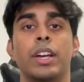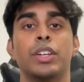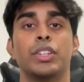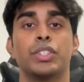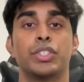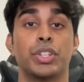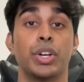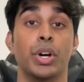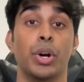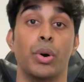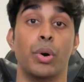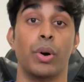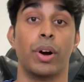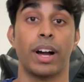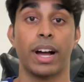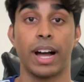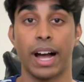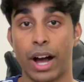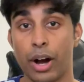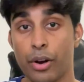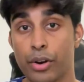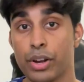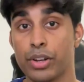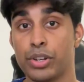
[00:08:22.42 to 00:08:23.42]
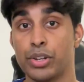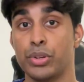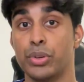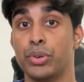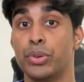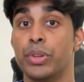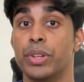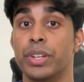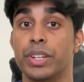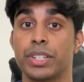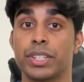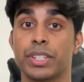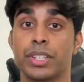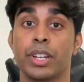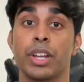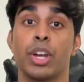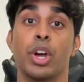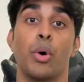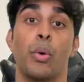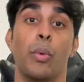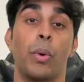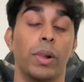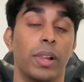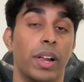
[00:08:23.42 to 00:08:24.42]
So, how can you do this?
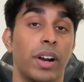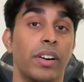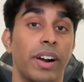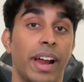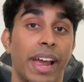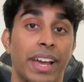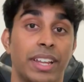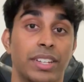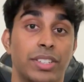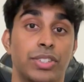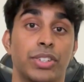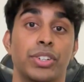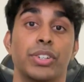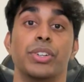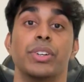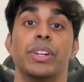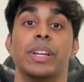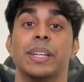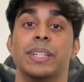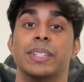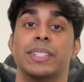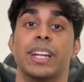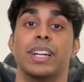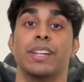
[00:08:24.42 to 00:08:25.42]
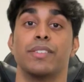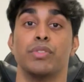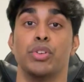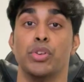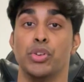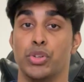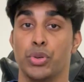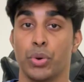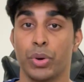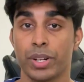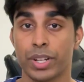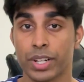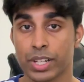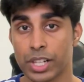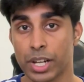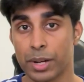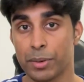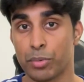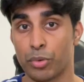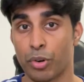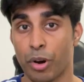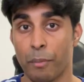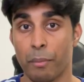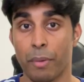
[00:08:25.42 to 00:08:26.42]
Well, our answer is that if you join a club
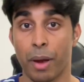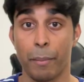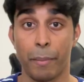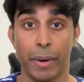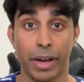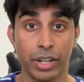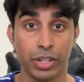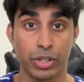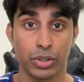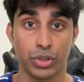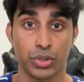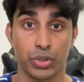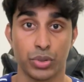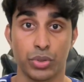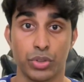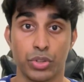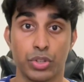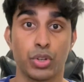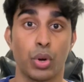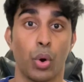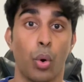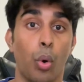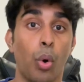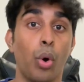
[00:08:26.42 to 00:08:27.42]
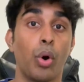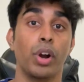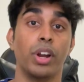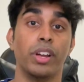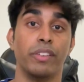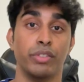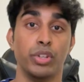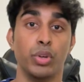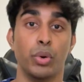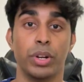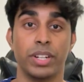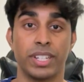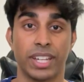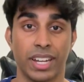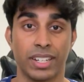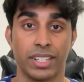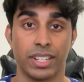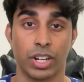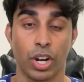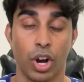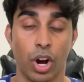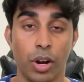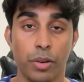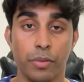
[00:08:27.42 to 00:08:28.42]
run by medical students or if you attend a
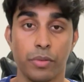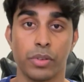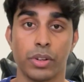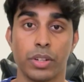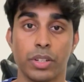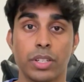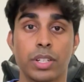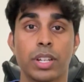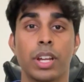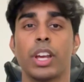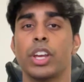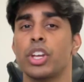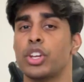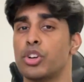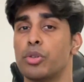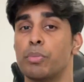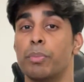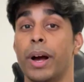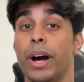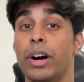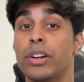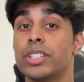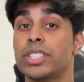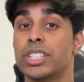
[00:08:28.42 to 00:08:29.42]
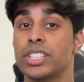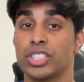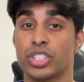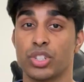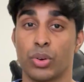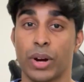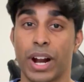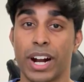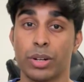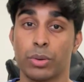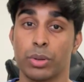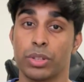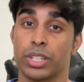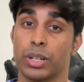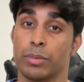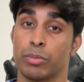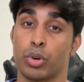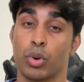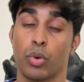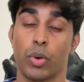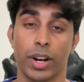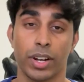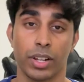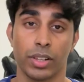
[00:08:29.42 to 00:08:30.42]
conference, you're bound to interact with them
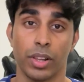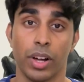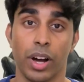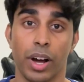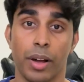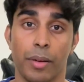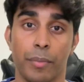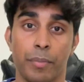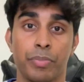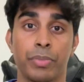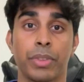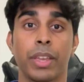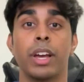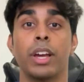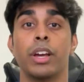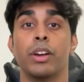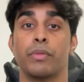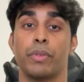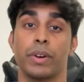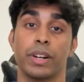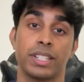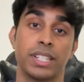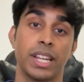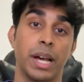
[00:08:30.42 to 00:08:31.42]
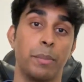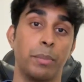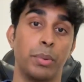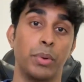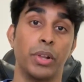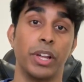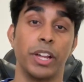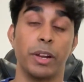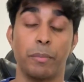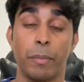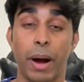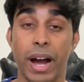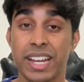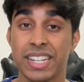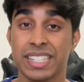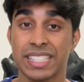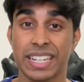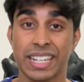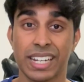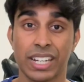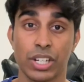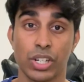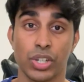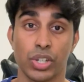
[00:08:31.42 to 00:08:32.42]
quite a lot. For example, in my
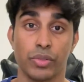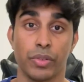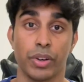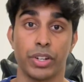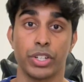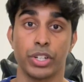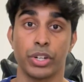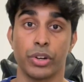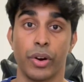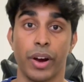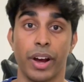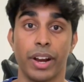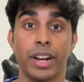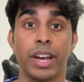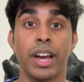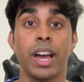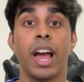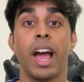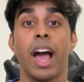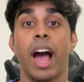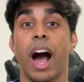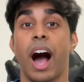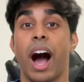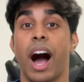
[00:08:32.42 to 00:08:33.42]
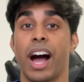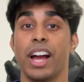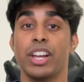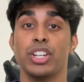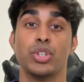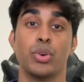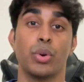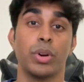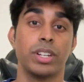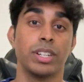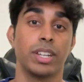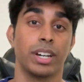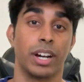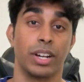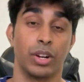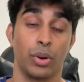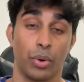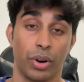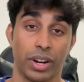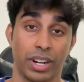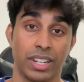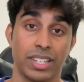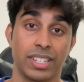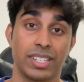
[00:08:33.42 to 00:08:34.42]
second year of undergrad, I joined an
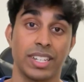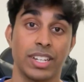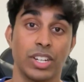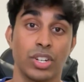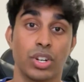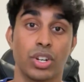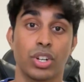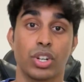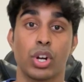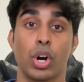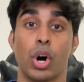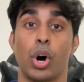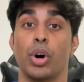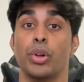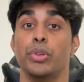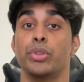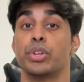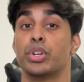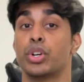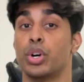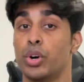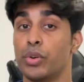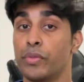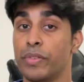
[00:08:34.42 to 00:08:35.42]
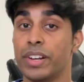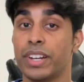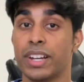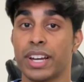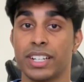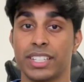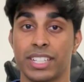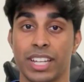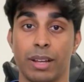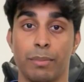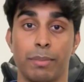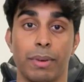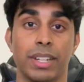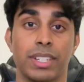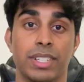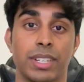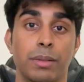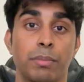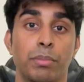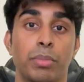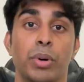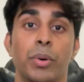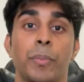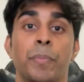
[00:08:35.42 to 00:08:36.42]
organization called COVID-19 Made
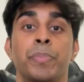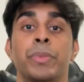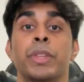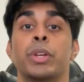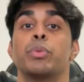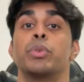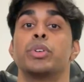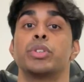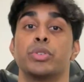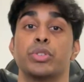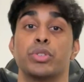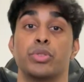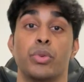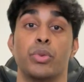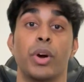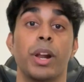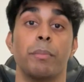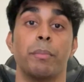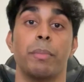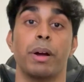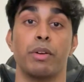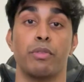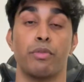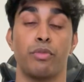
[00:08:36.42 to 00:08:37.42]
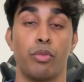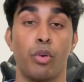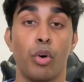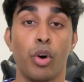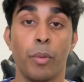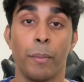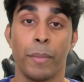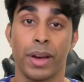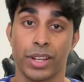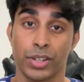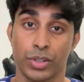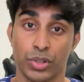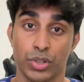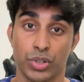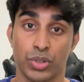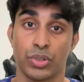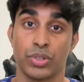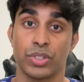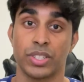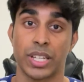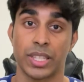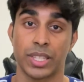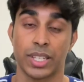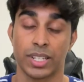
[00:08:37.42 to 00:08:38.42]
Simple, which was run by 4 medical
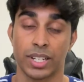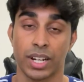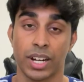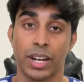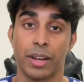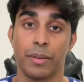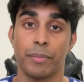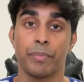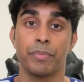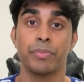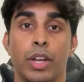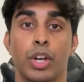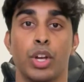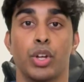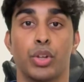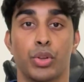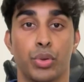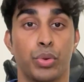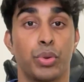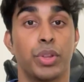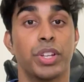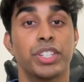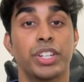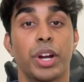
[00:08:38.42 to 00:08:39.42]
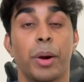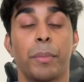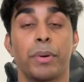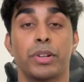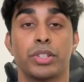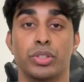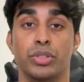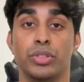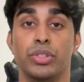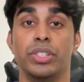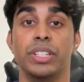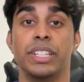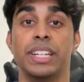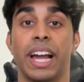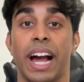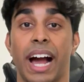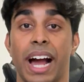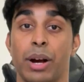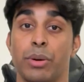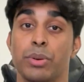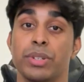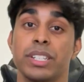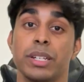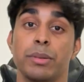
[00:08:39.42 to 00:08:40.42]
students at the time. Through this opportunity, I
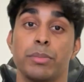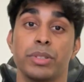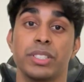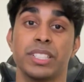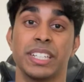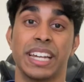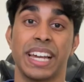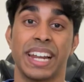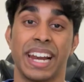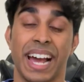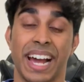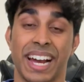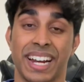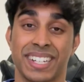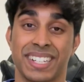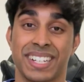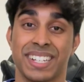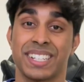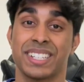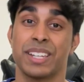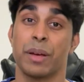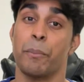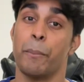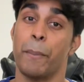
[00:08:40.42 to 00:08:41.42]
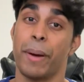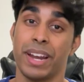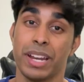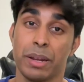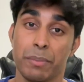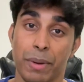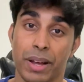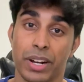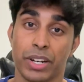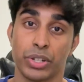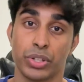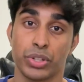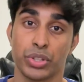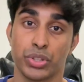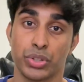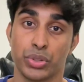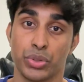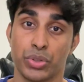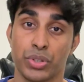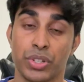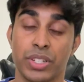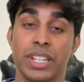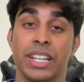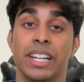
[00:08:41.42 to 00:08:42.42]
was able to get access to many medical
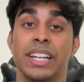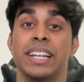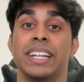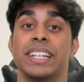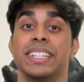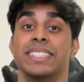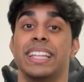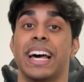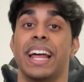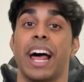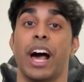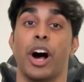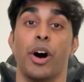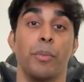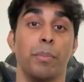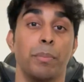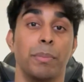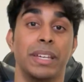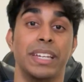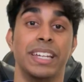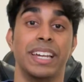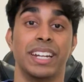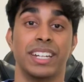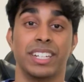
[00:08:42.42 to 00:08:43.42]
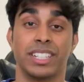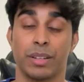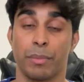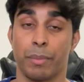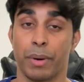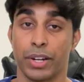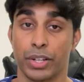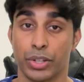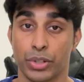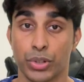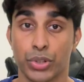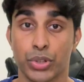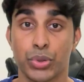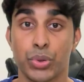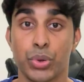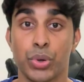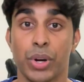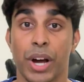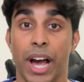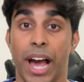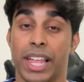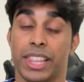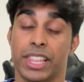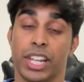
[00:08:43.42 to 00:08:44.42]
students that helped me get into medical
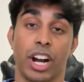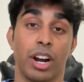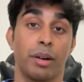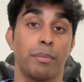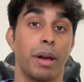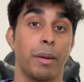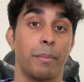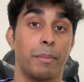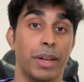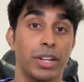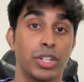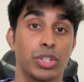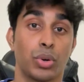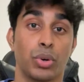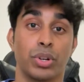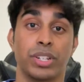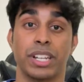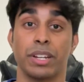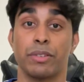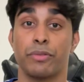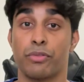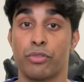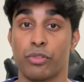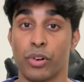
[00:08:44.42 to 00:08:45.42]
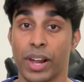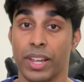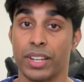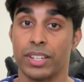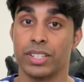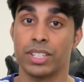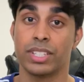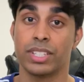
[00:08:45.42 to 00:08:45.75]
school and that are my mentors and friends